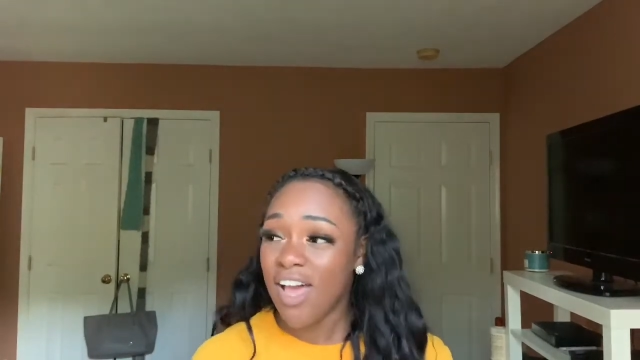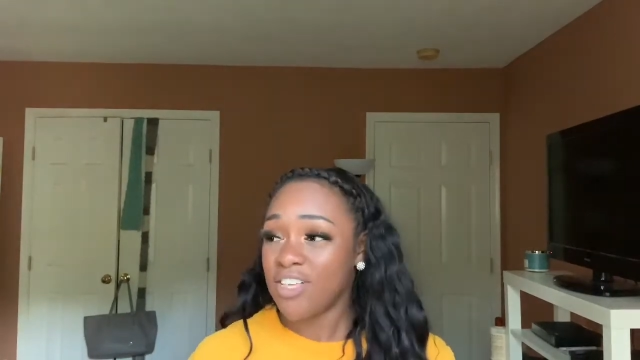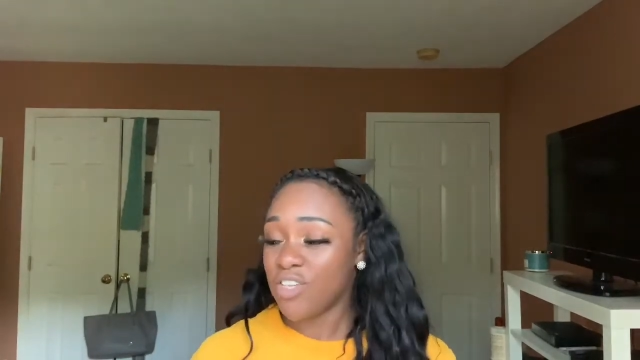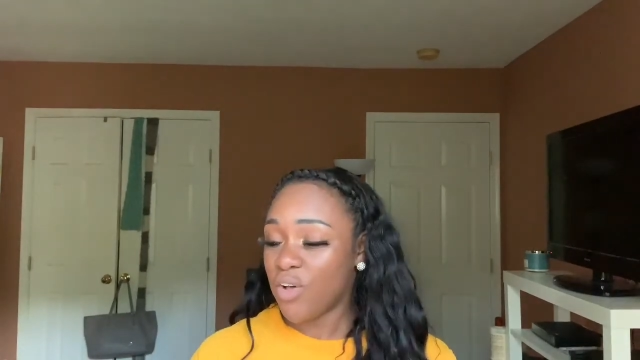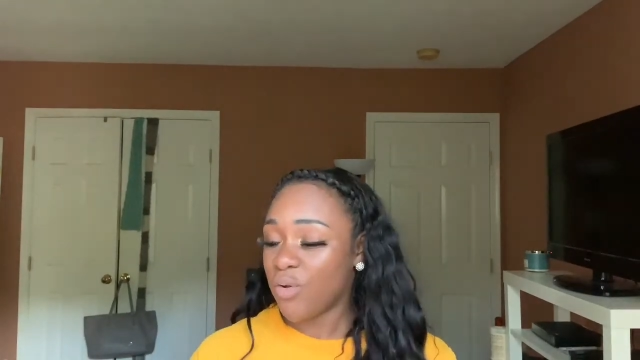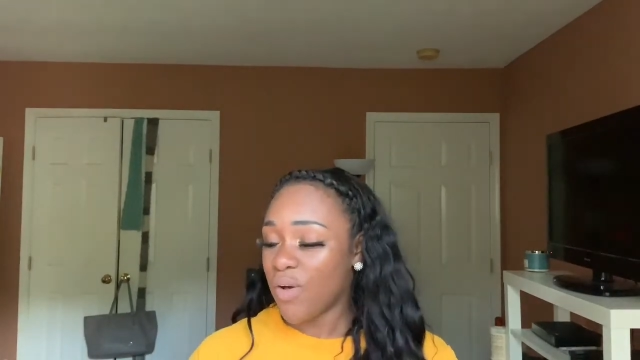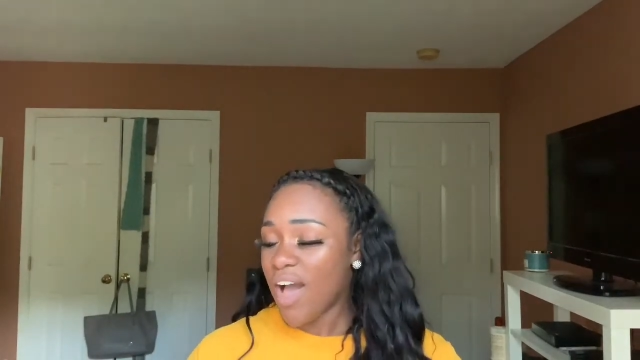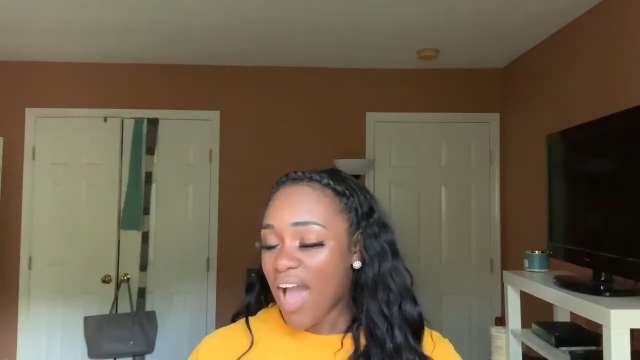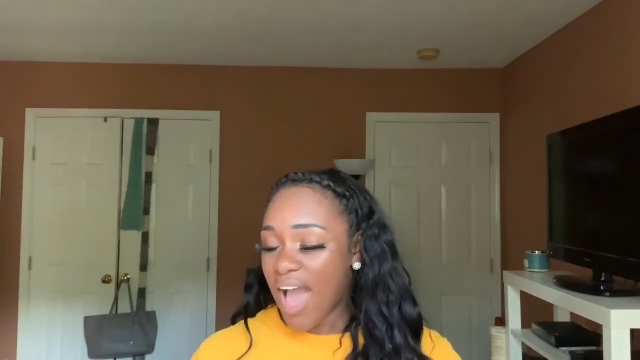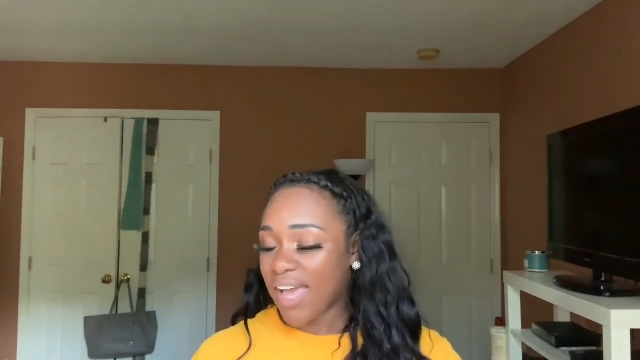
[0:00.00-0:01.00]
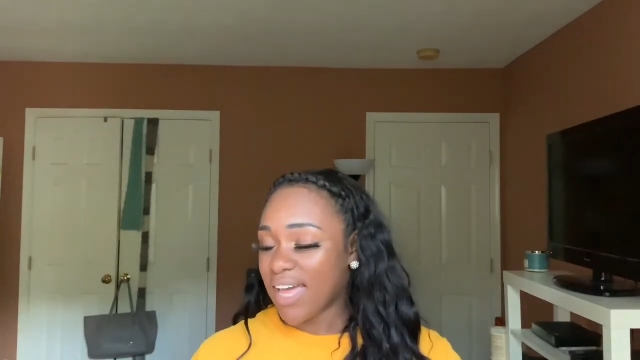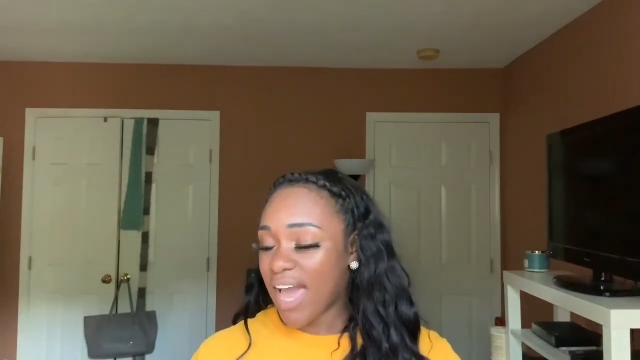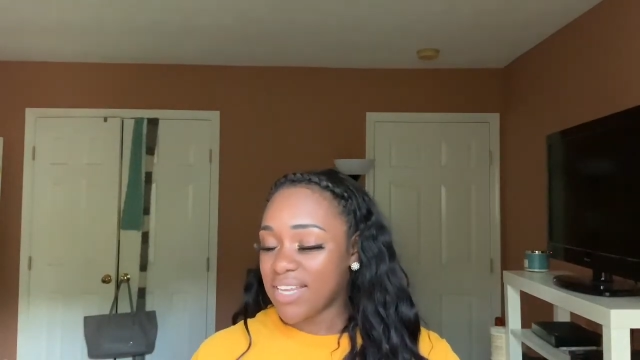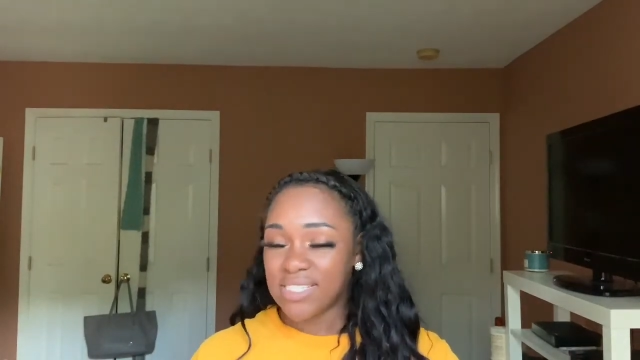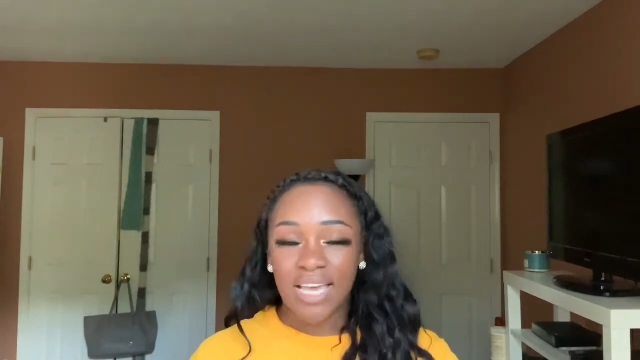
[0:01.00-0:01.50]
So I
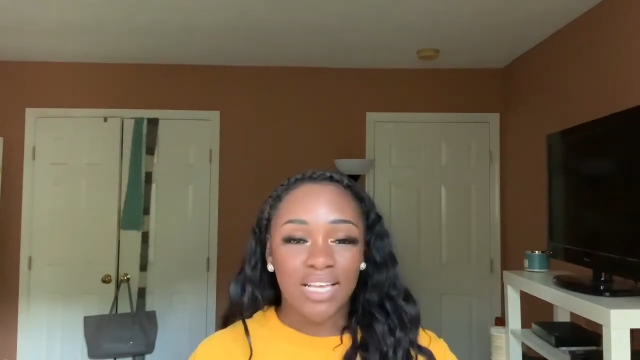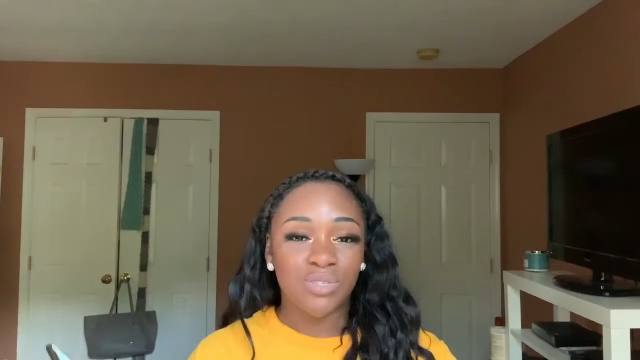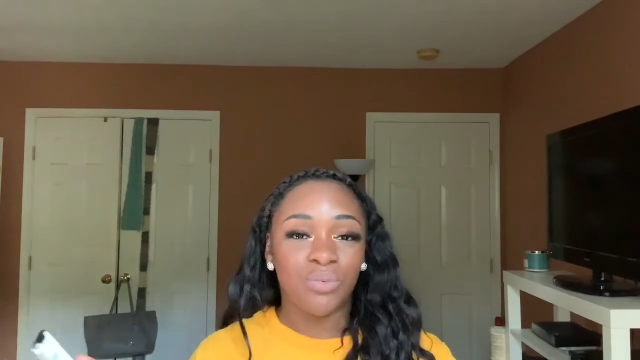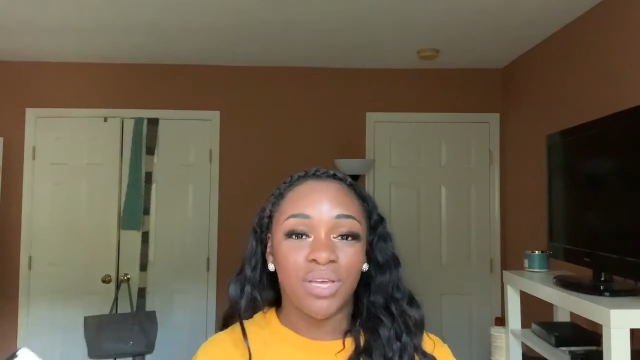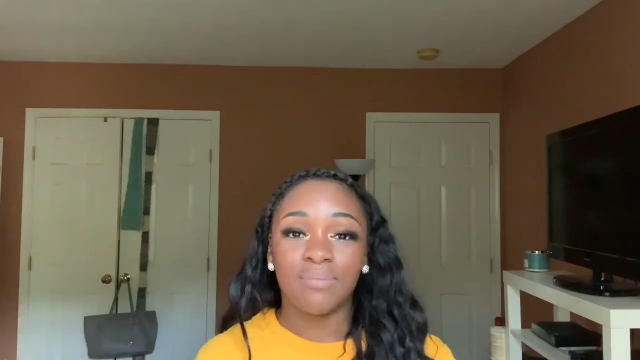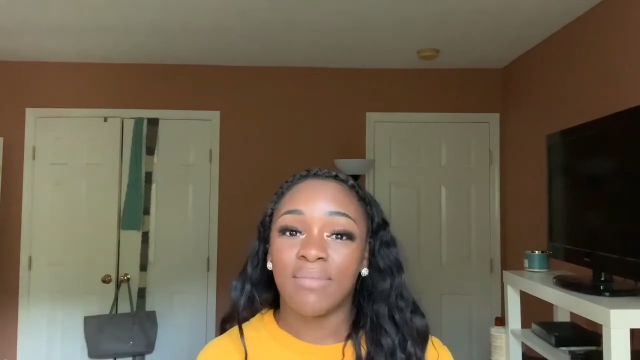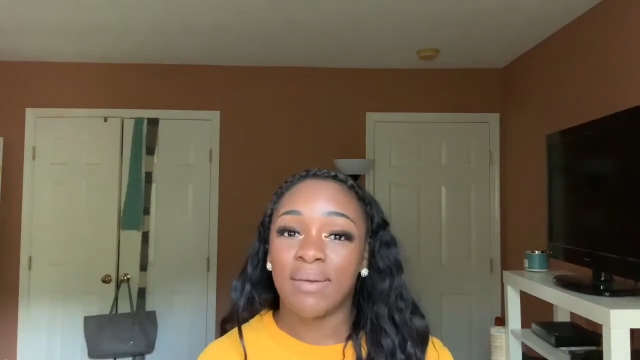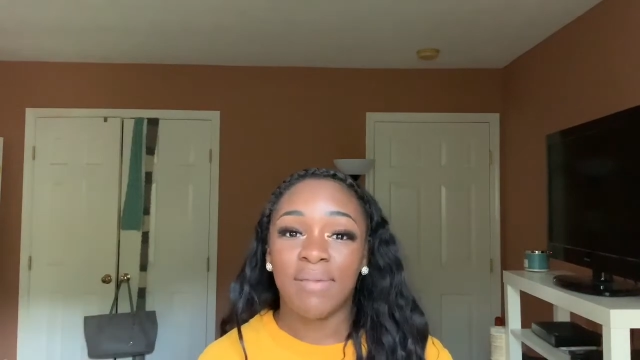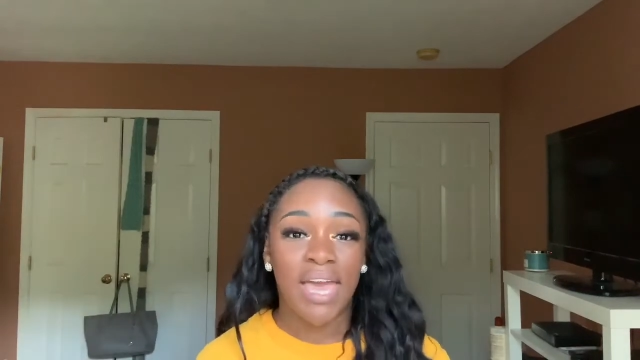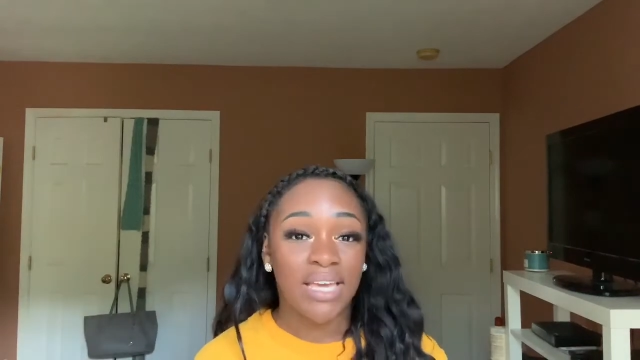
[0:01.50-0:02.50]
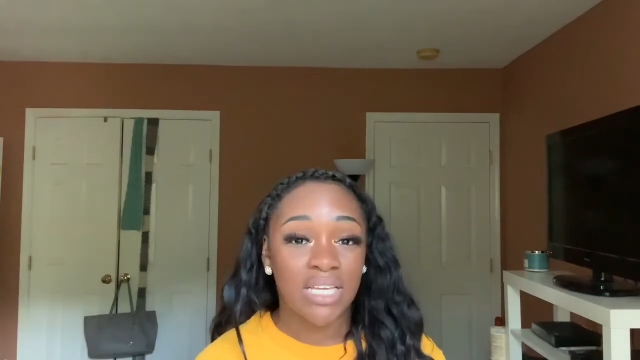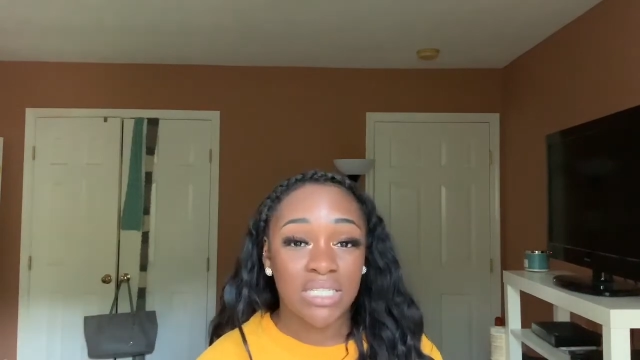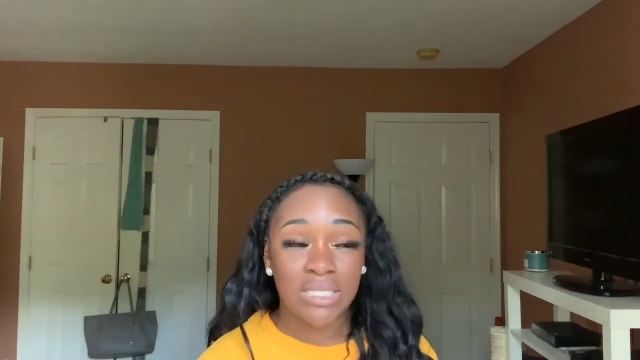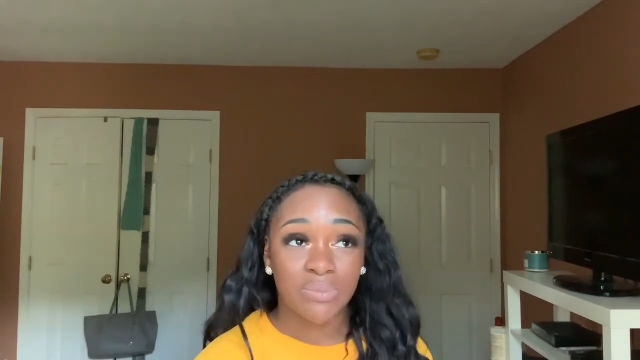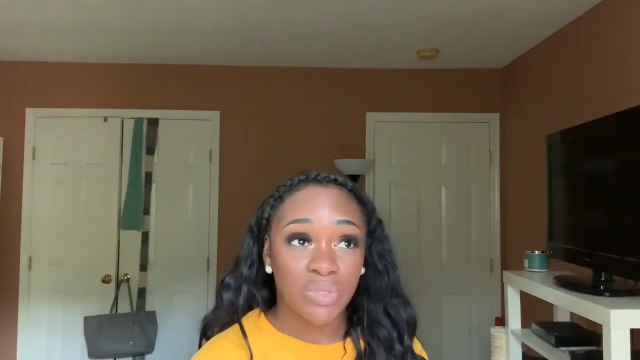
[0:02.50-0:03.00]
got a text when my
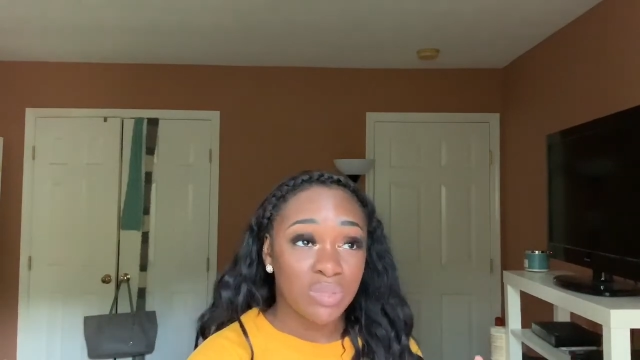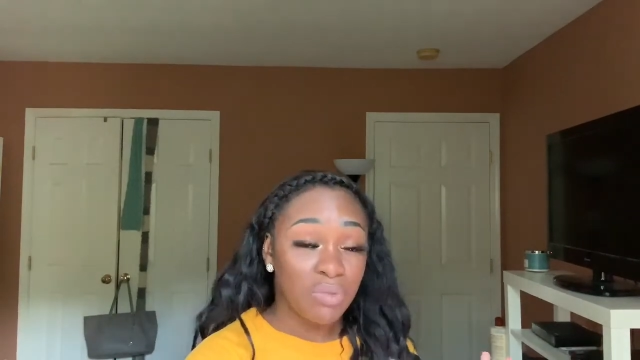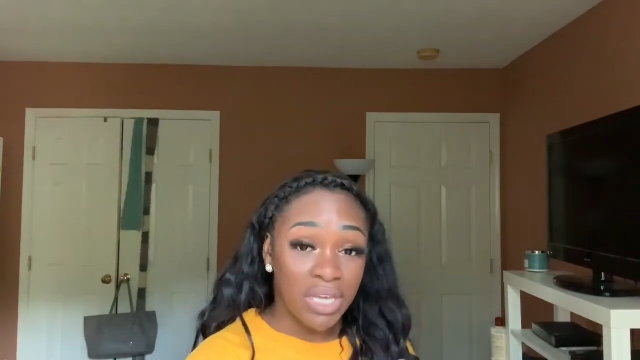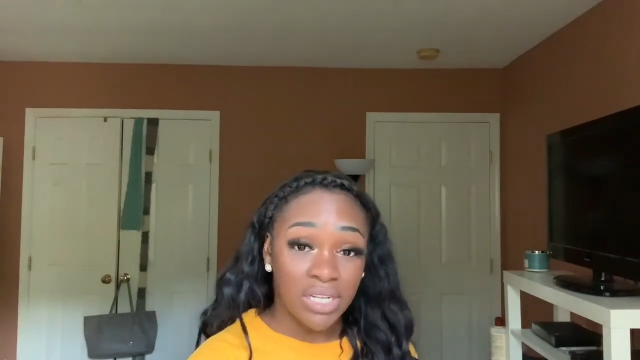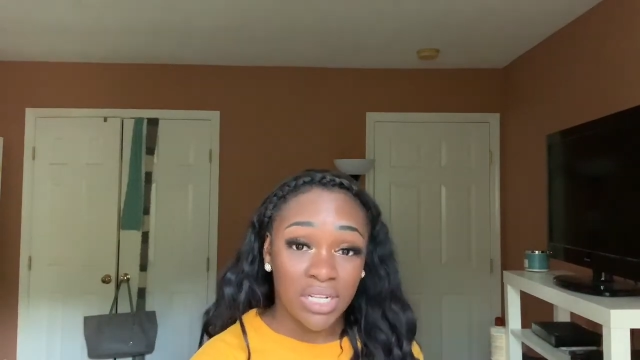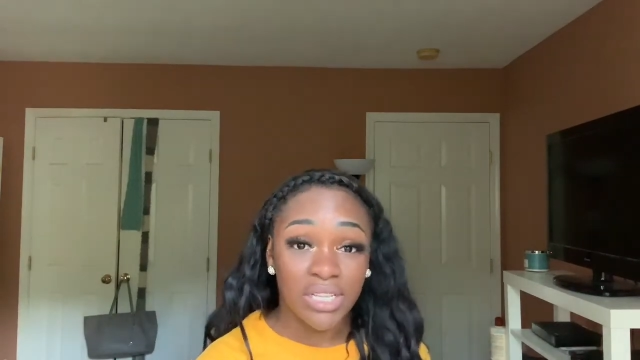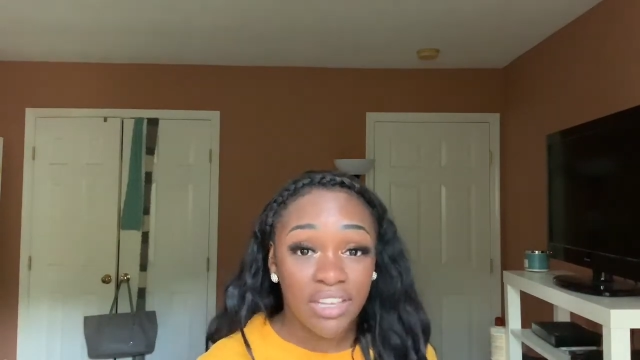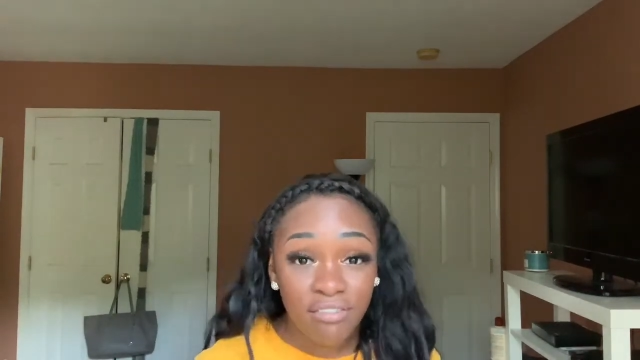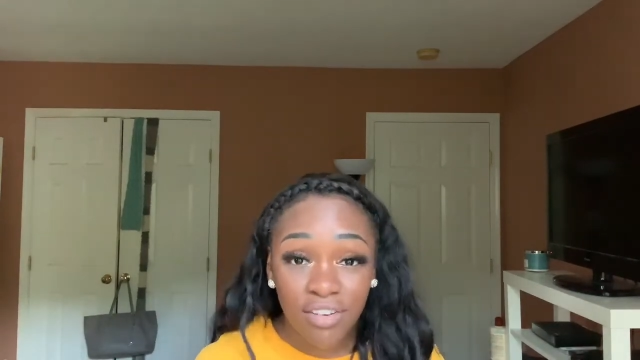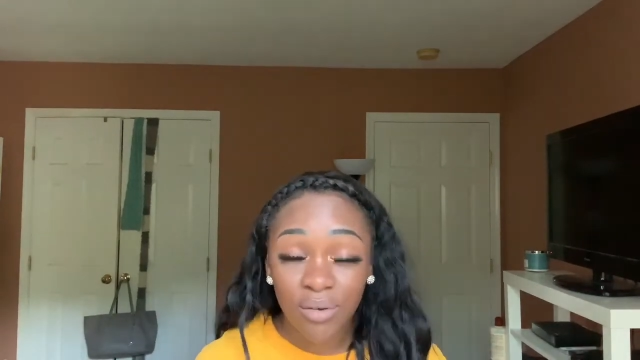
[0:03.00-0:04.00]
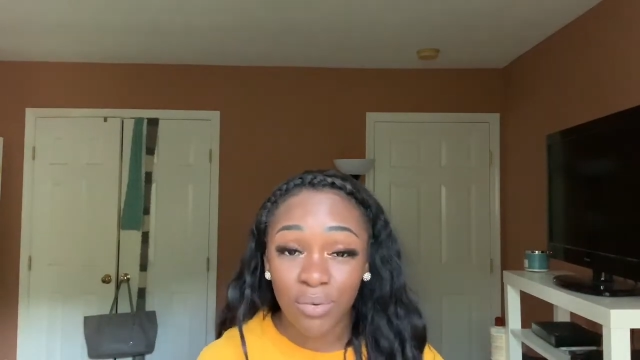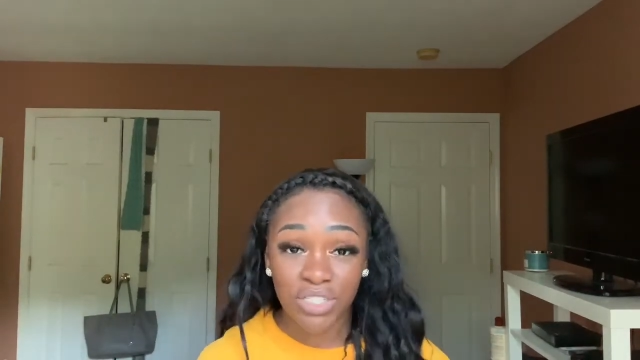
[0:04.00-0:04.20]
package was being delivered,